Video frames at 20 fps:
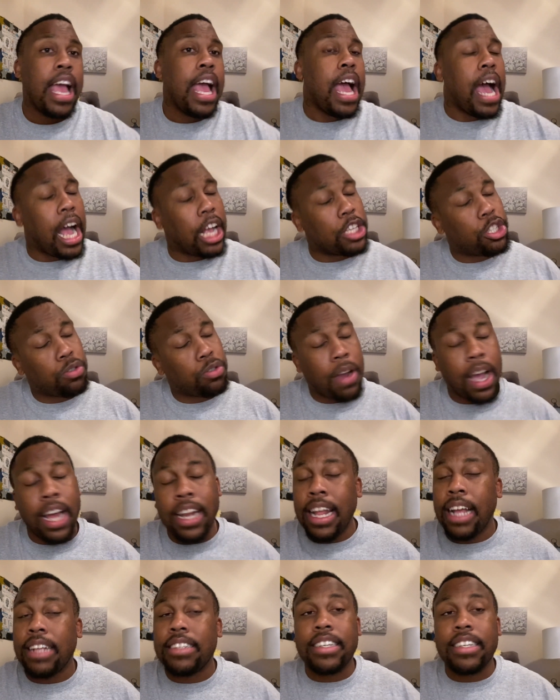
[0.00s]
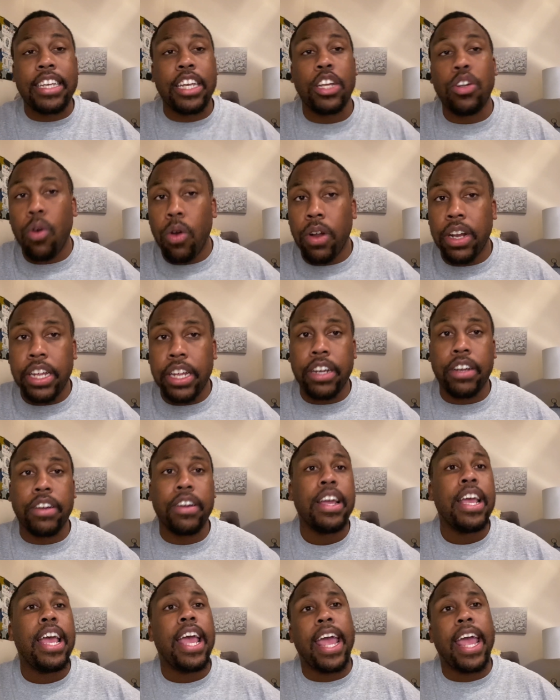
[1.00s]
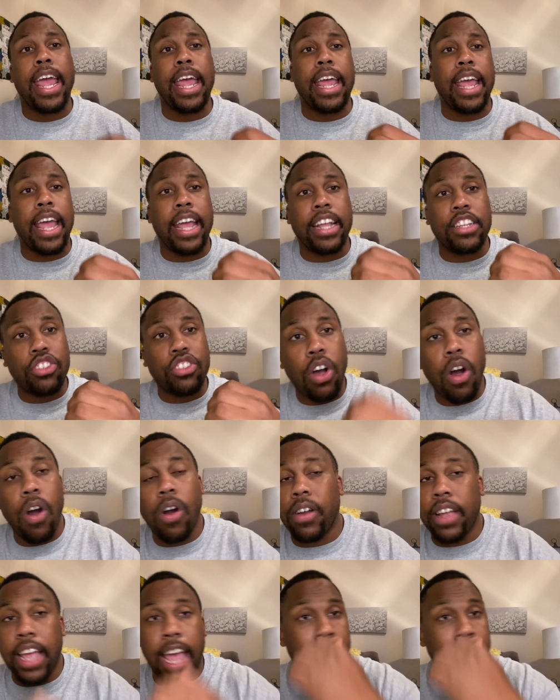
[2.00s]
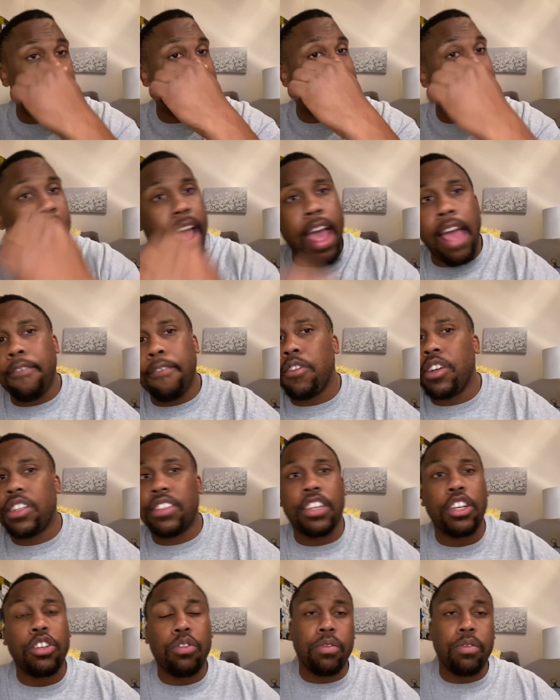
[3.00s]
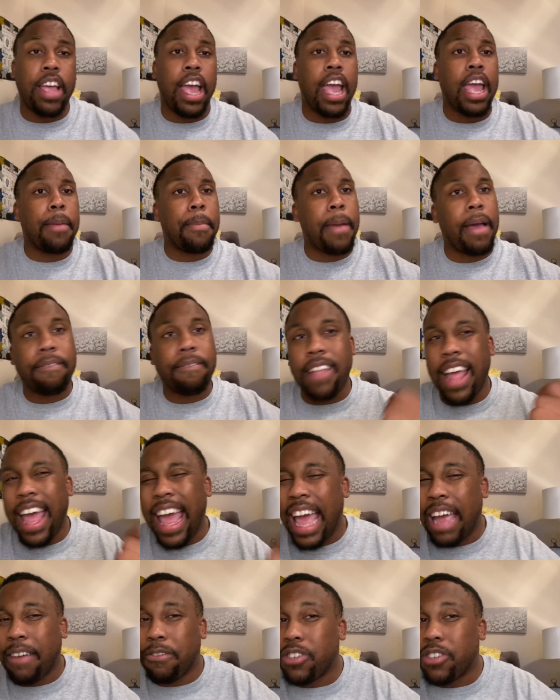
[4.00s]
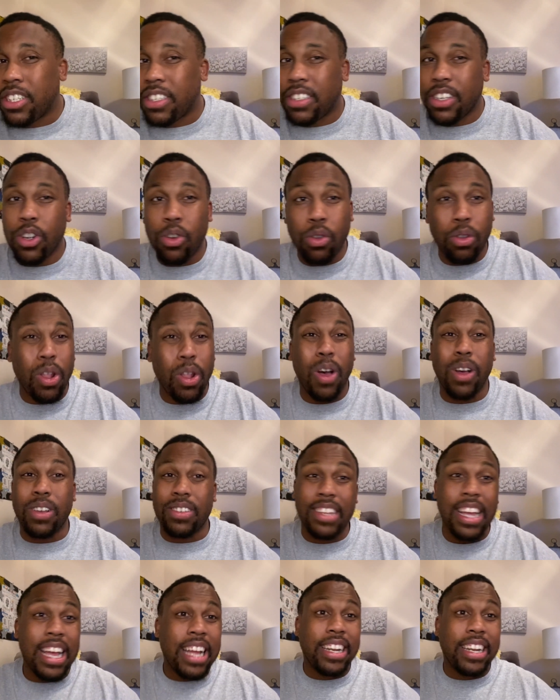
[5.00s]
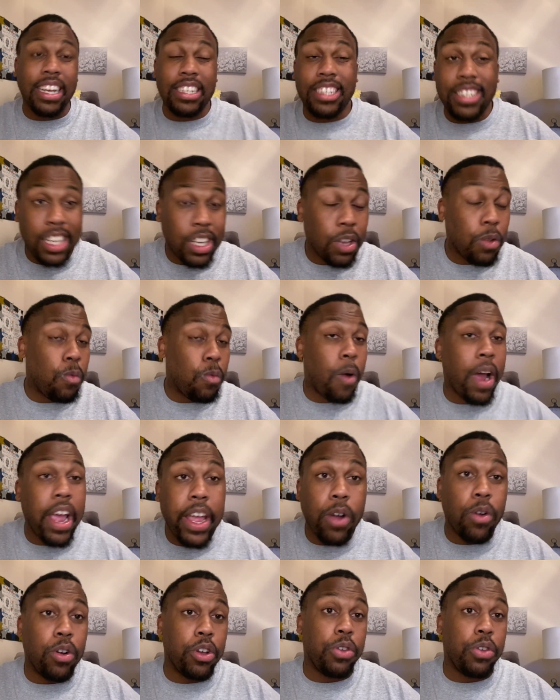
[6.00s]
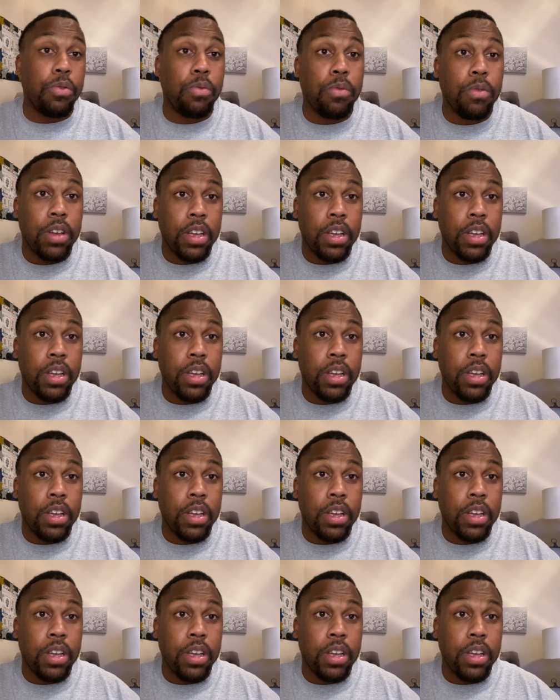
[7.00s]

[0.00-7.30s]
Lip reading: I try not to get on here and talk after every single game, after every single loss. That shit can weigh on you.